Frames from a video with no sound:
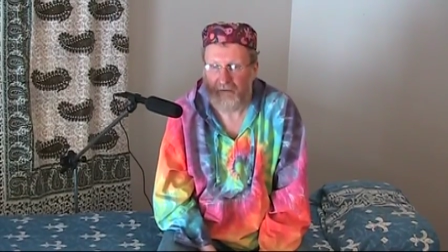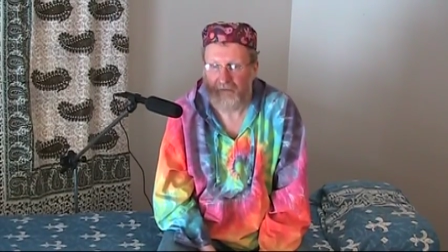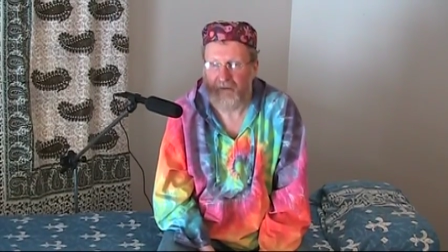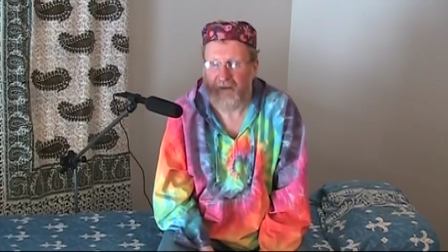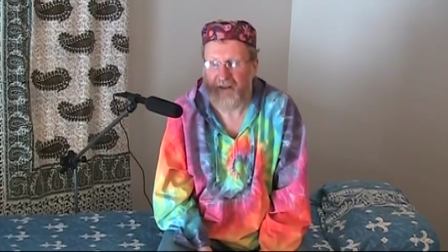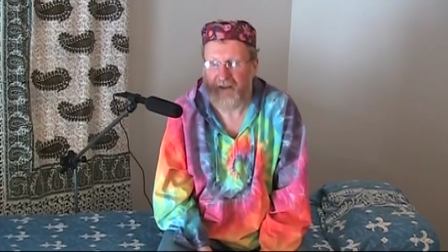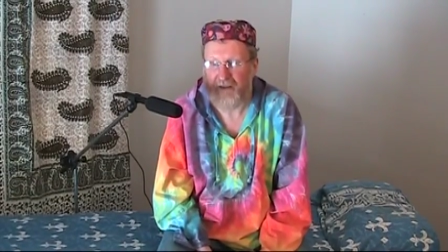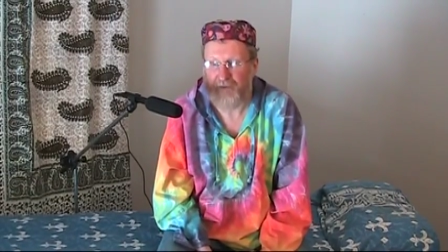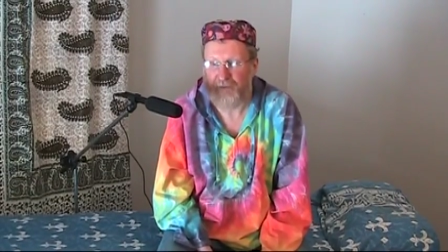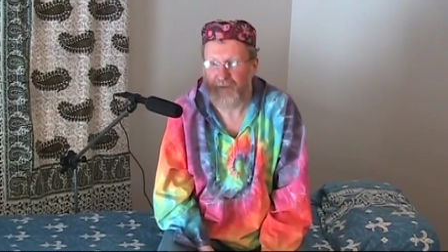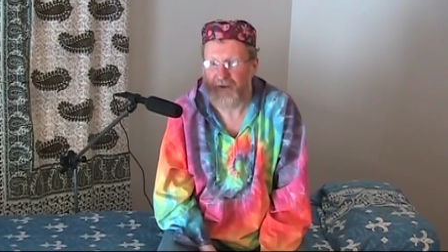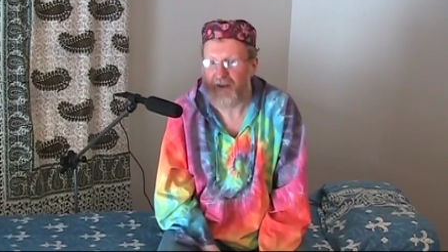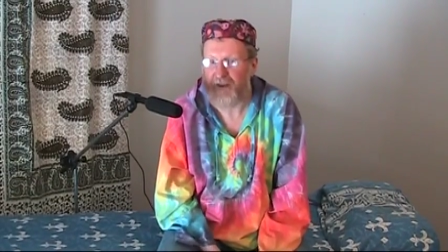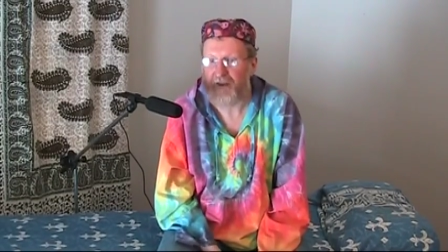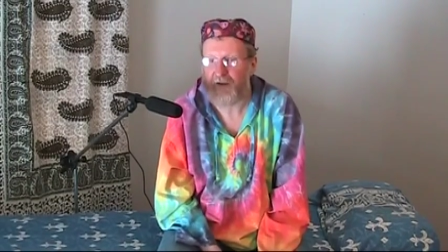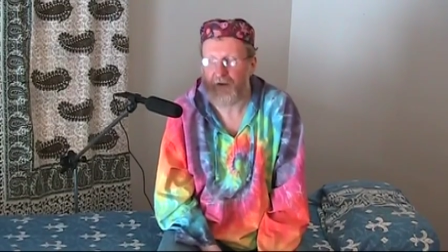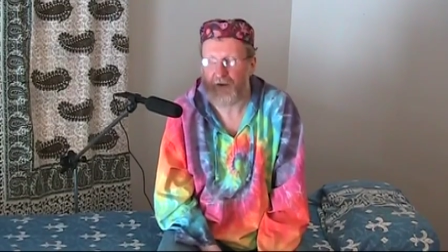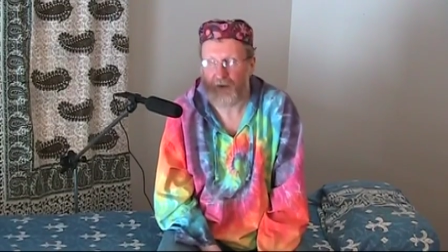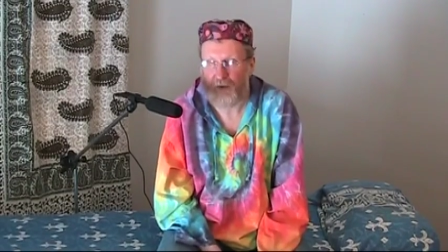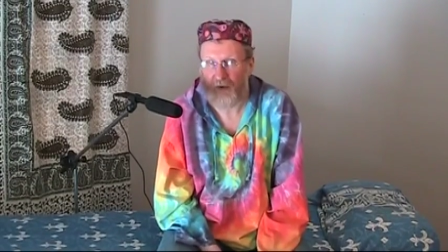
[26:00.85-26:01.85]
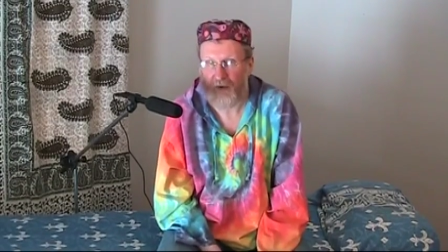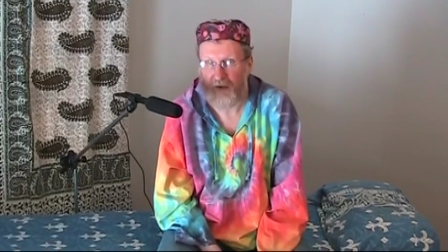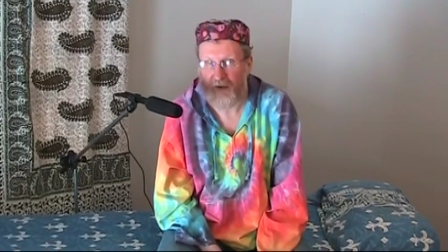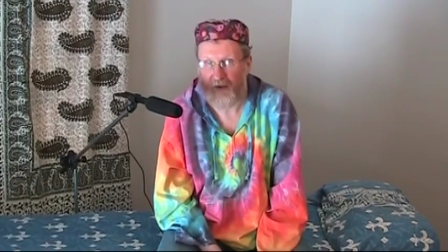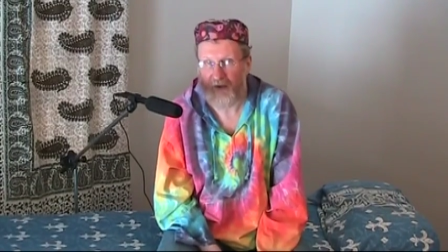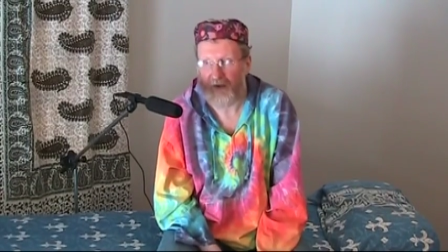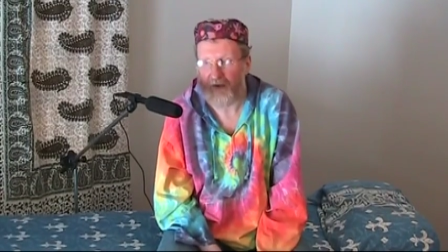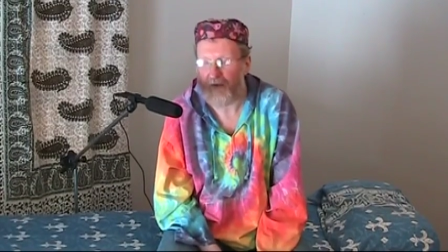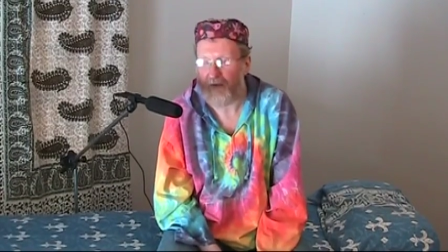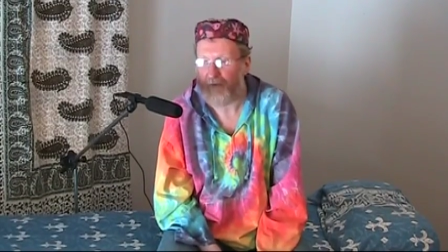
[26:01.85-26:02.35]
is predicted to
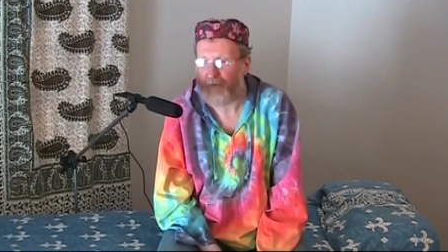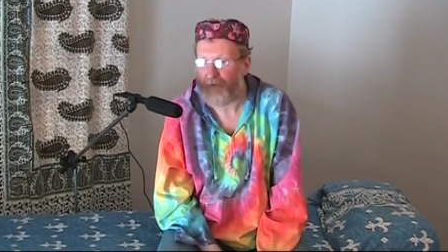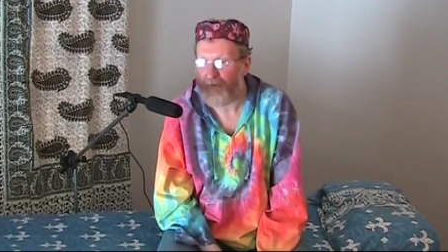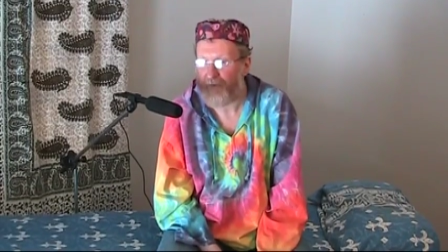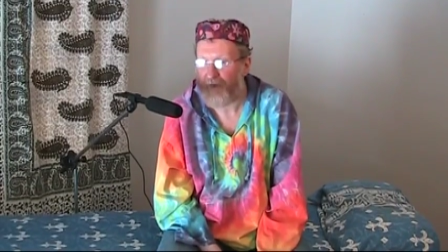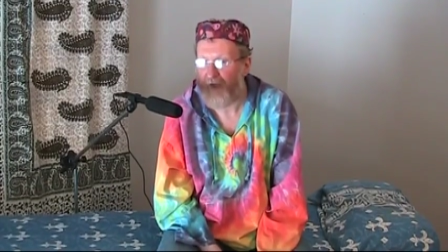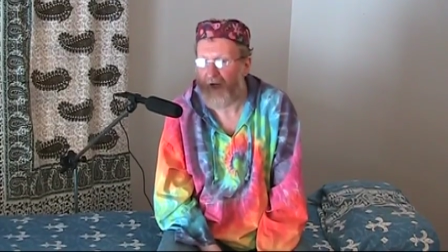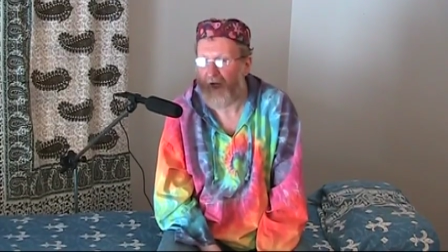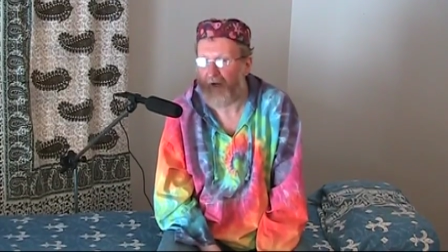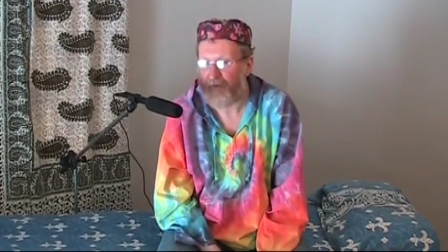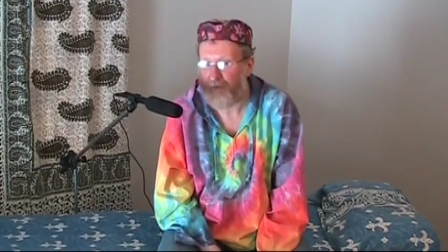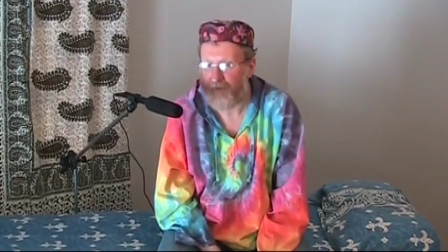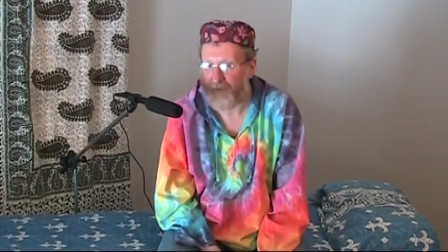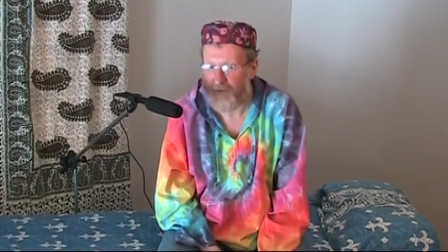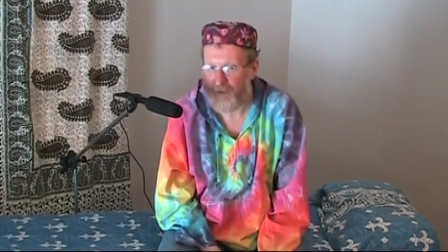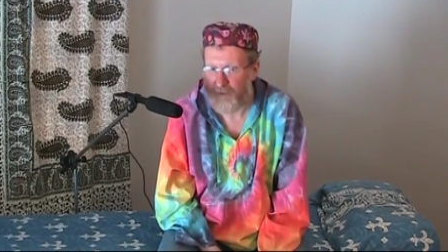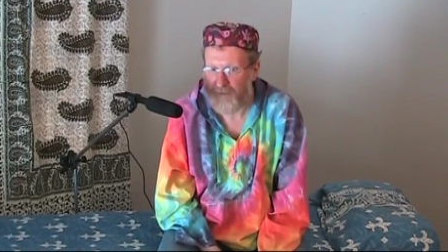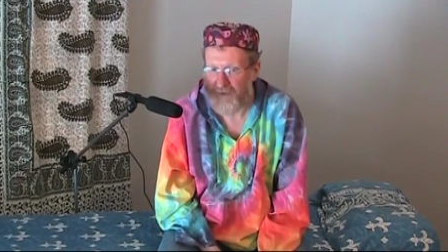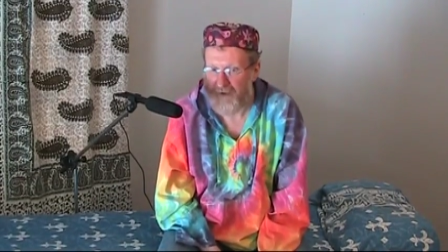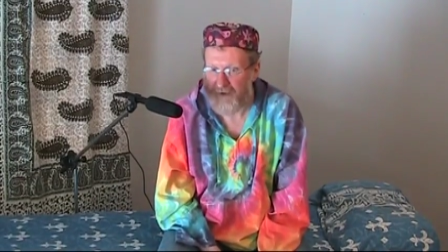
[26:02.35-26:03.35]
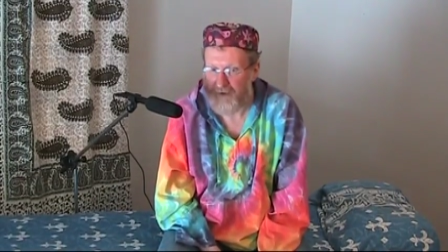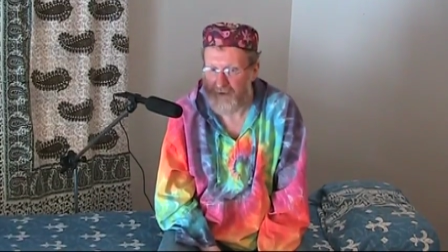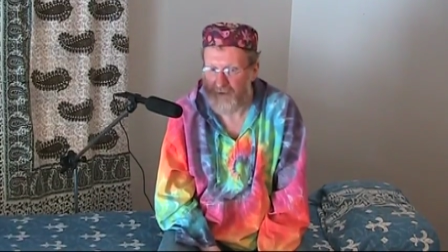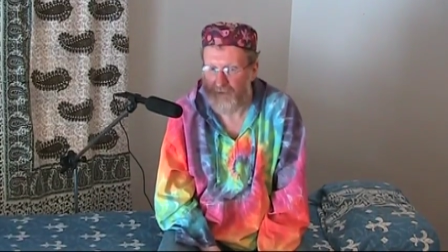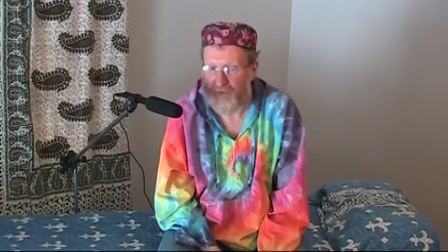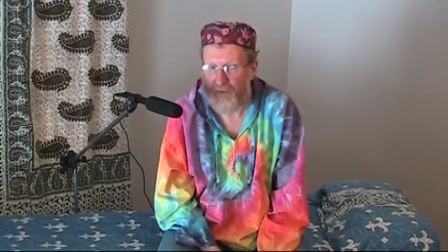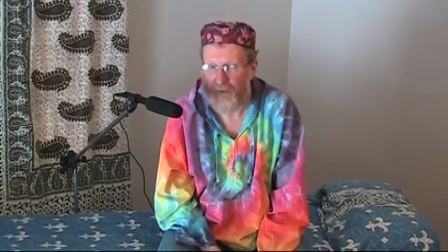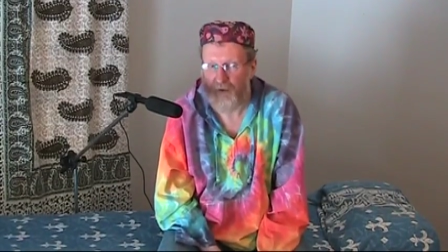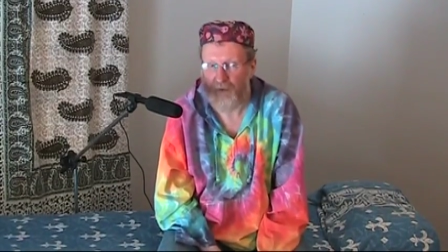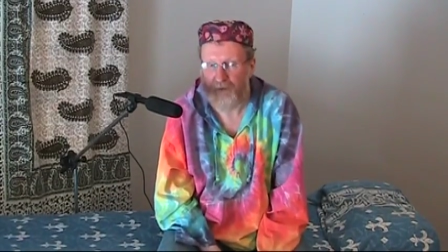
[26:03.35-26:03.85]
kill half of the humanity.
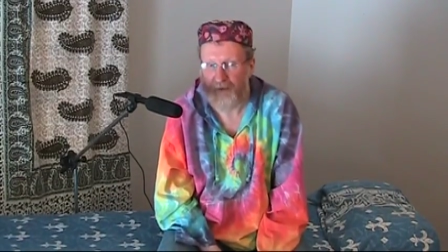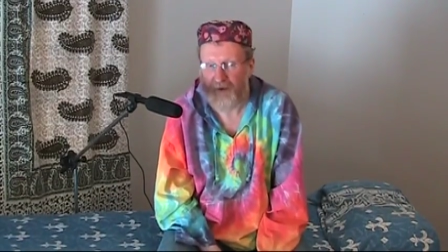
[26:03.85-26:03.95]
four